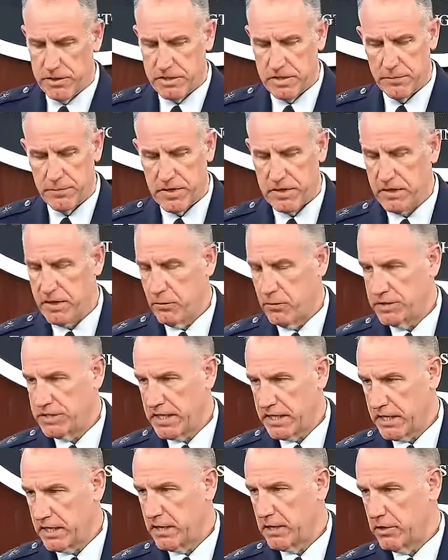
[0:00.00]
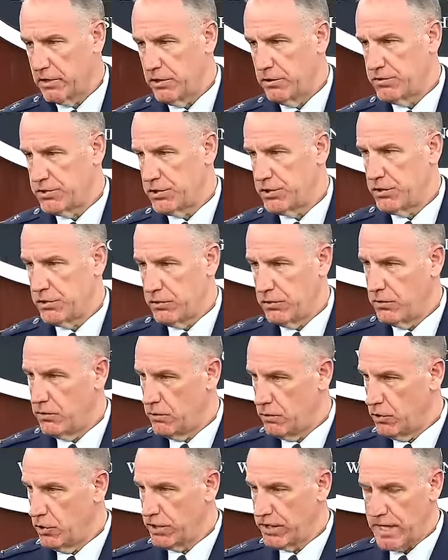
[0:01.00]
something that we're taking a closer
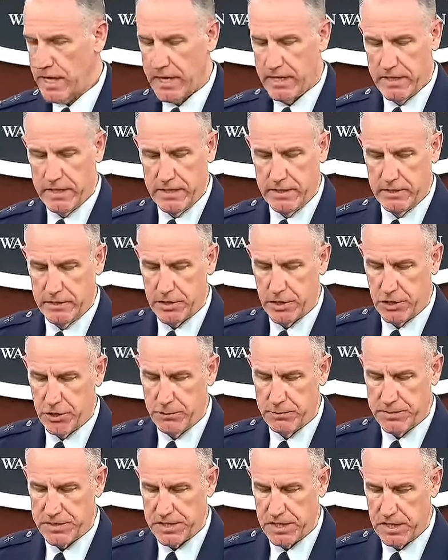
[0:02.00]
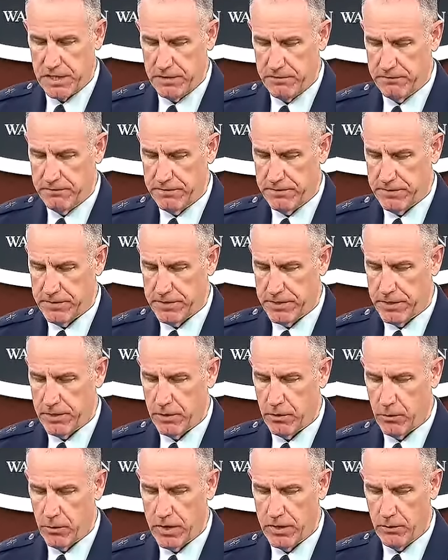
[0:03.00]
look at in terms of, you
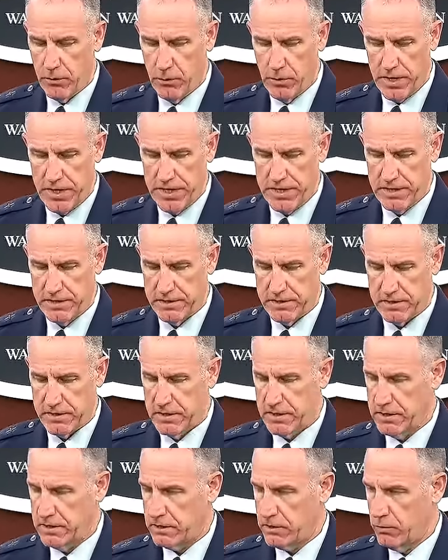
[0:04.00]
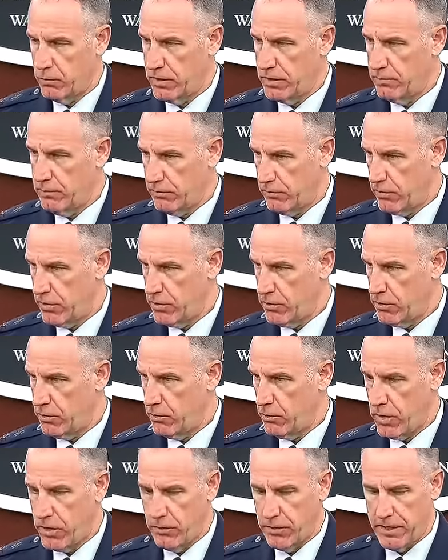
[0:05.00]
know, what is the quid pro
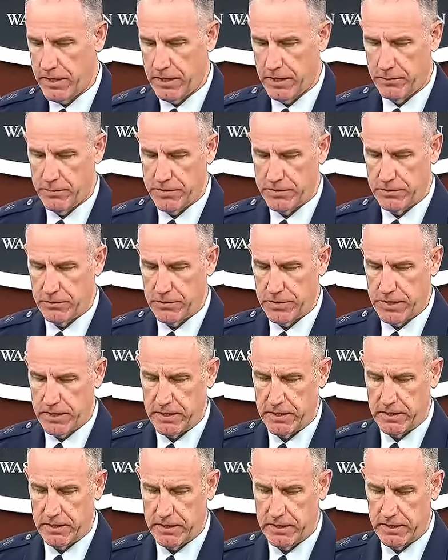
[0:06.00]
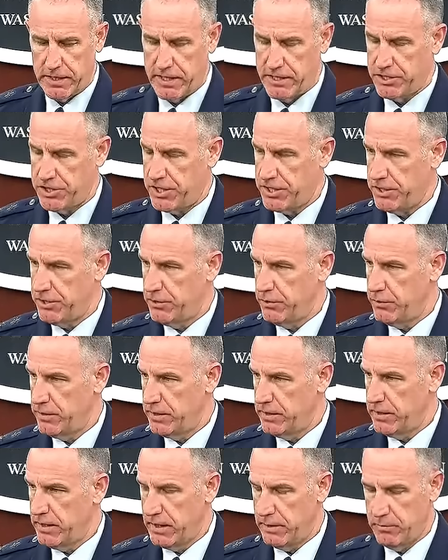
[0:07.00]
quo here between KJU
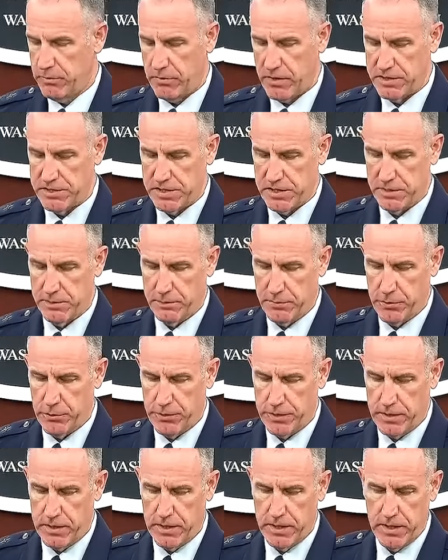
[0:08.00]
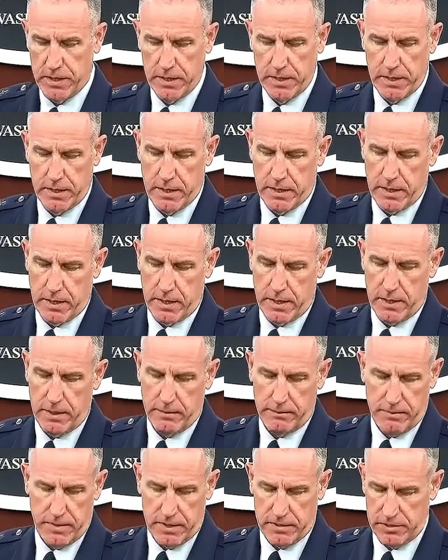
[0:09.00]
and President Putin.
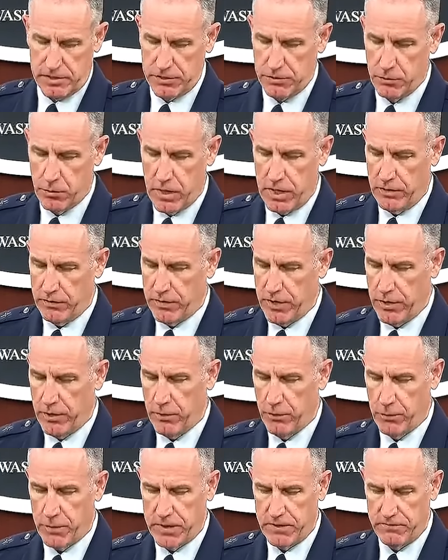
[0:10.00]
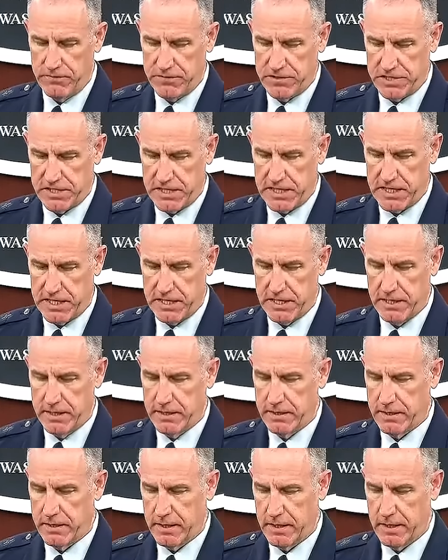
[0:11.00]
As you well know, we've
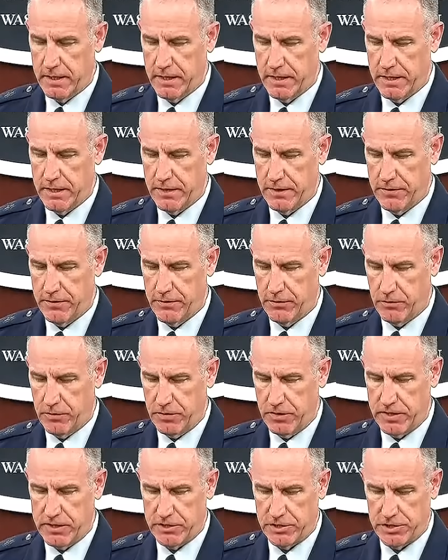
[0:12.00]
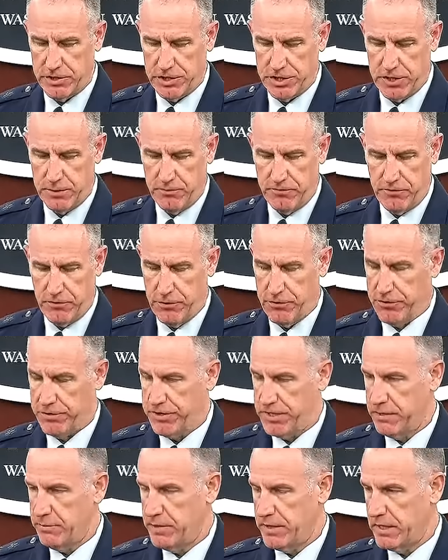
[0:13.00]
seen the relationship further
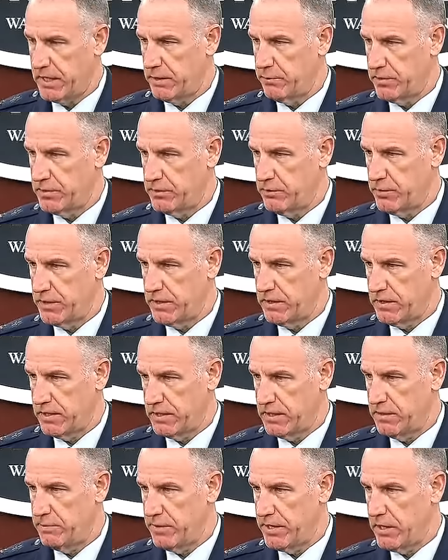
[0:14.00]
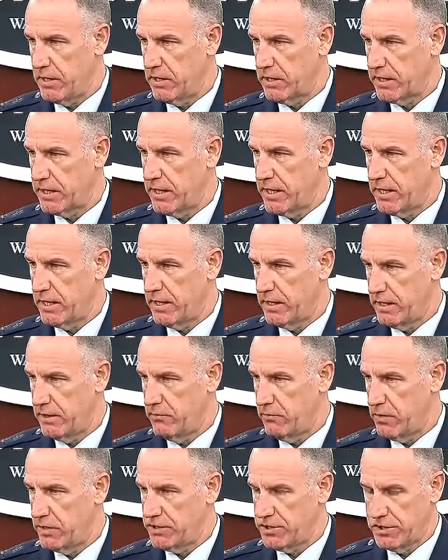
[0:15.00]
deepening between the DPRK
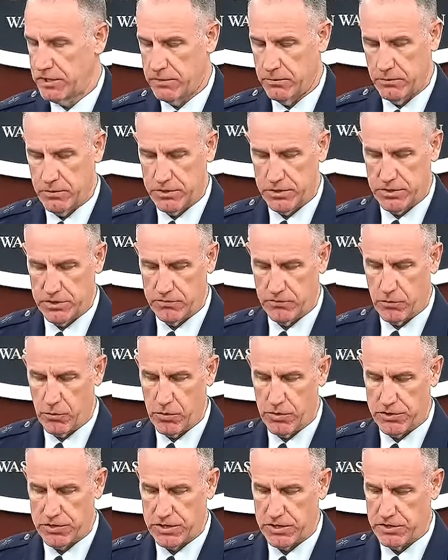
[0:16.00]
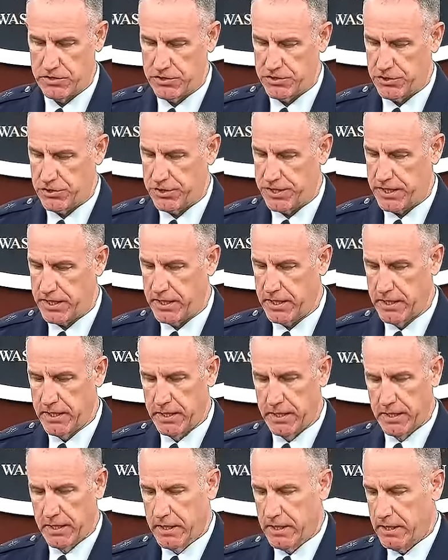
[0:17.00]
and Russia, which is, of course, concerning
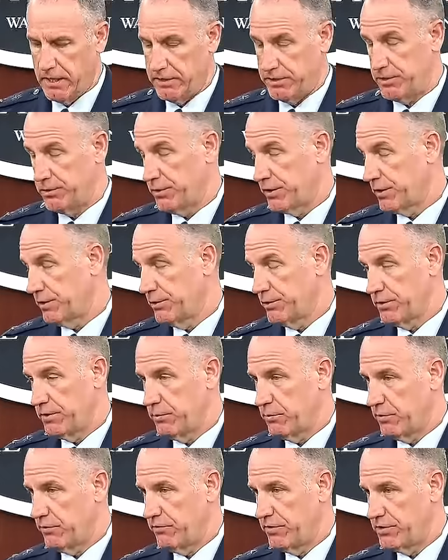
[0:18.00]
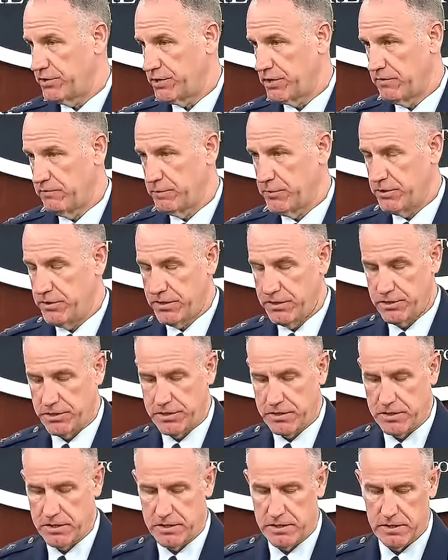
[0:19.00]
to include the provision of
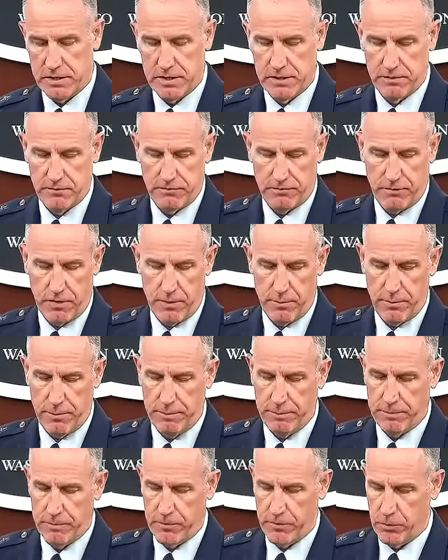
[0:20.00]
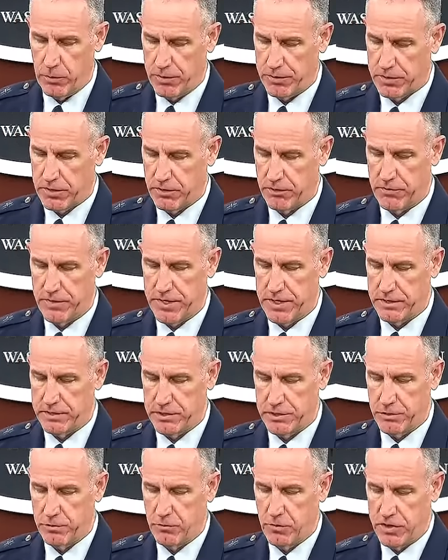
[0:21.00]
munitions from North Korea
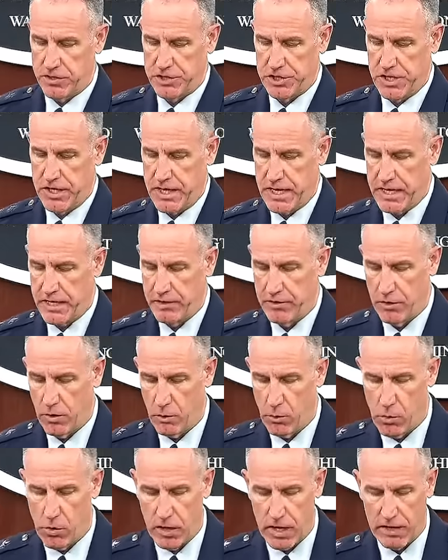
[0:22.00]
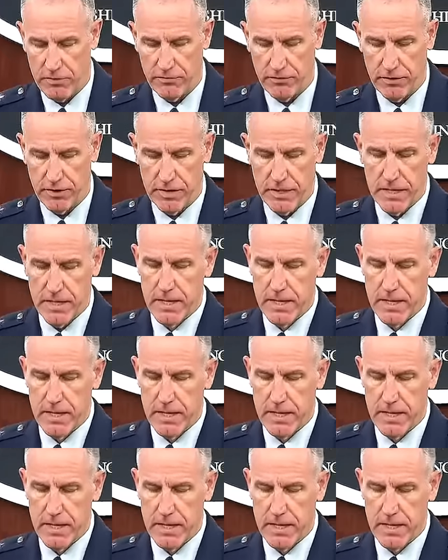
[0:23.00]
to Russia to aid in their war effort.